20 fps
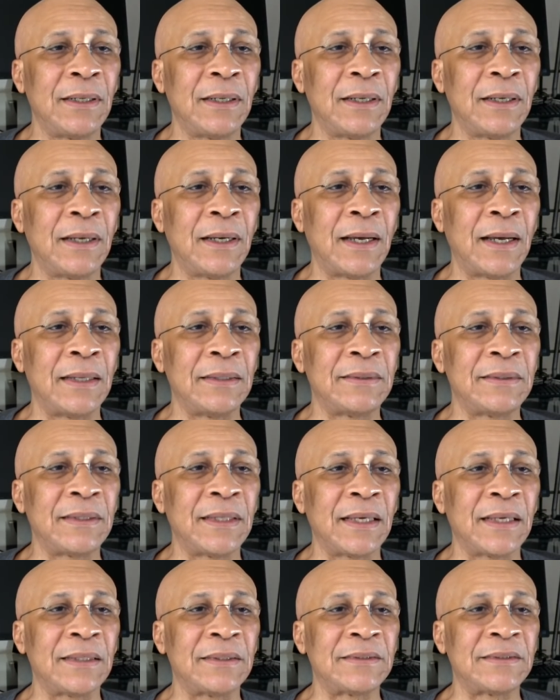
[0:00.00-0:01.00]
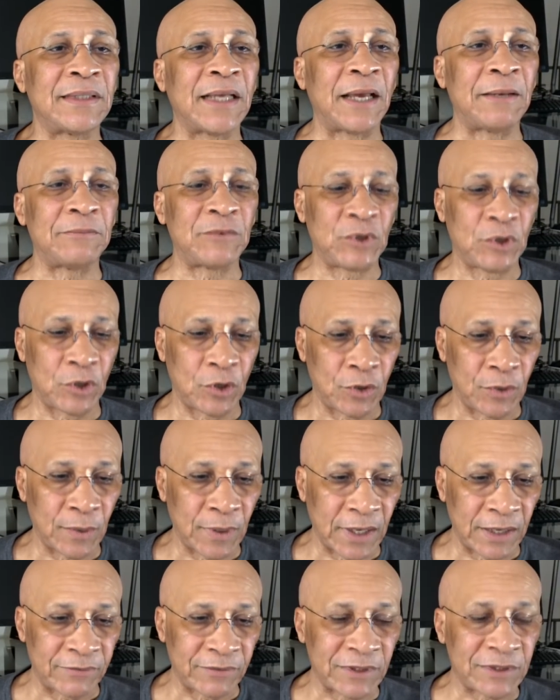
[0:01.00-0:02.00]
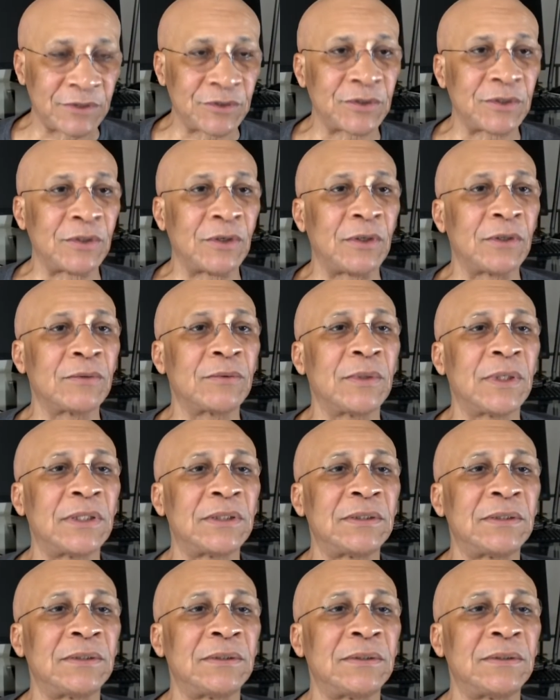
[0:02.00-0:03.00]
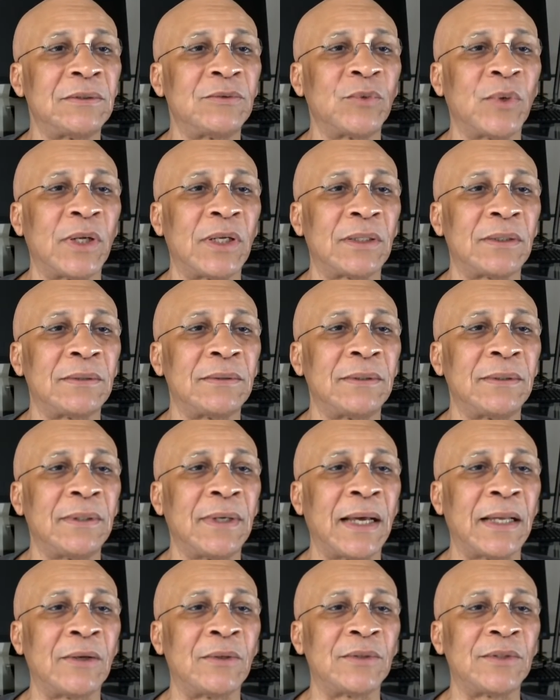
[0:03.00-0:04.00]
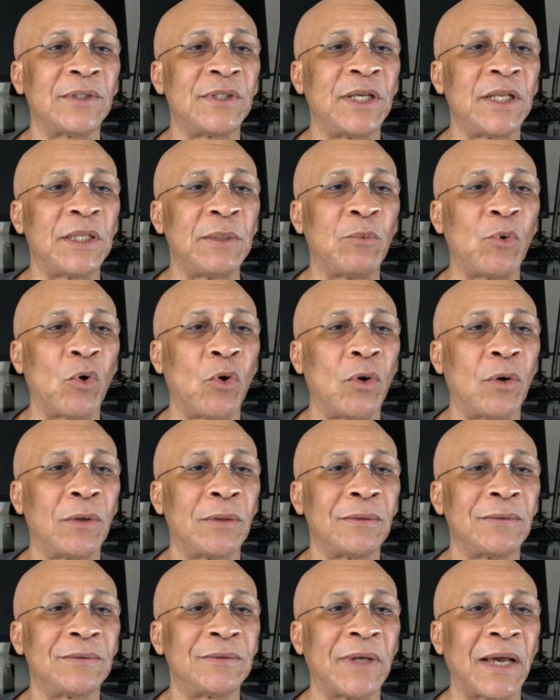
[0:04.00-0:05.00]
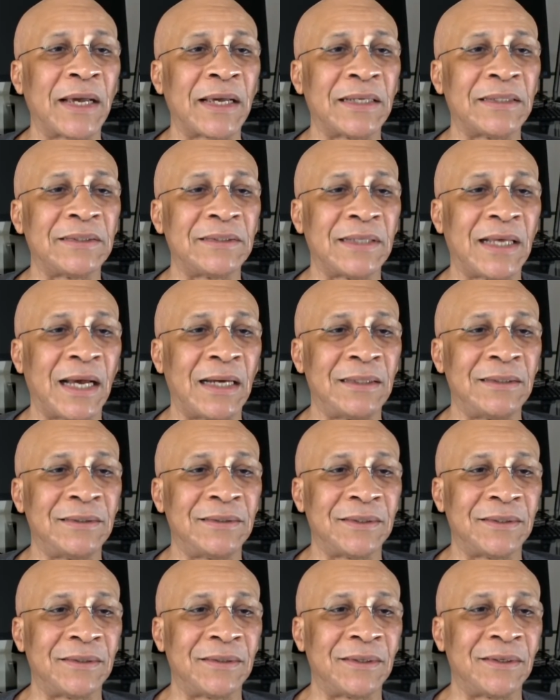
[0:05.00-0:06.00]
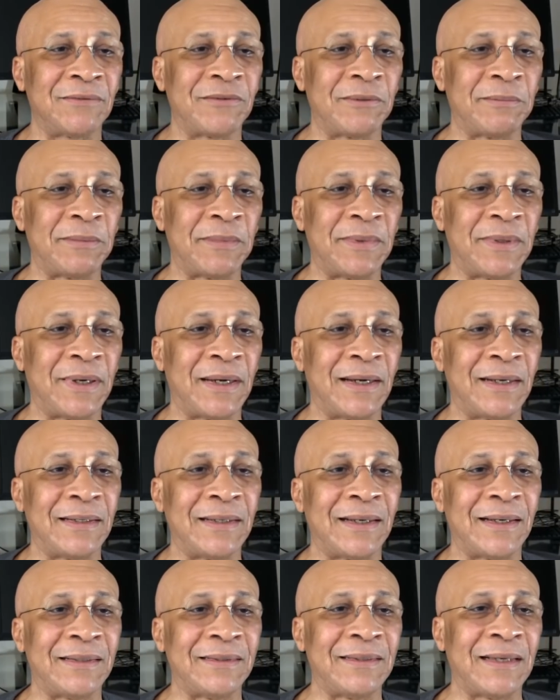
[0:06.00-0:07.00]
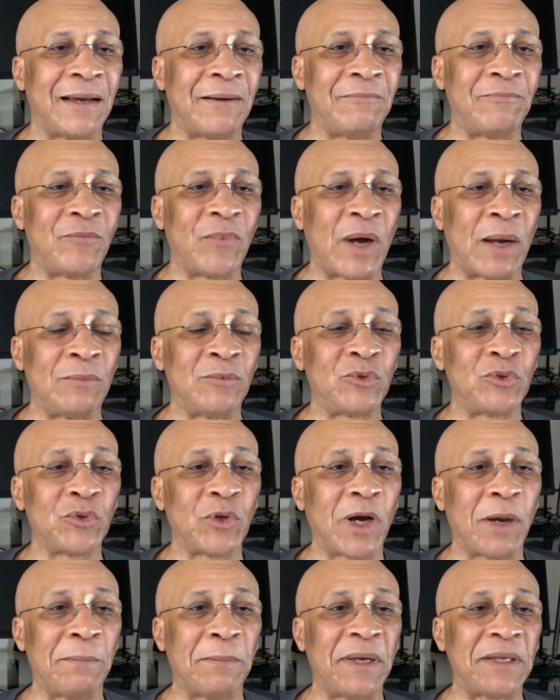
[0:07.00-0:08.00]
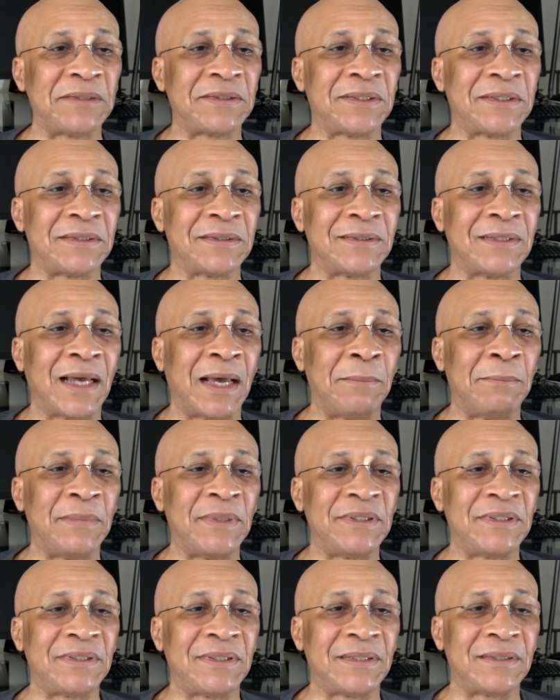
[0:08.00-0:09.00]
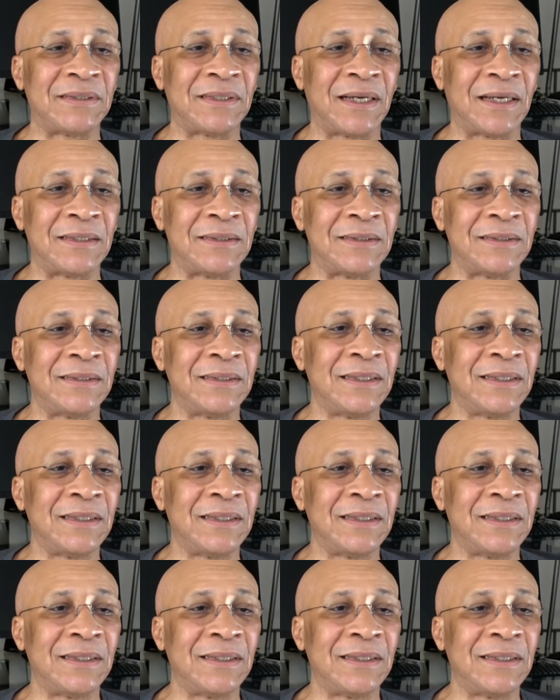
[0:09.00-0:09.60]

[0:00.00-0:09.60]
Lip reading: I think it's time to go. I've answered all questions. Well, I don't see any more. I can't say I answered all of them. I'm sure I missed a ton.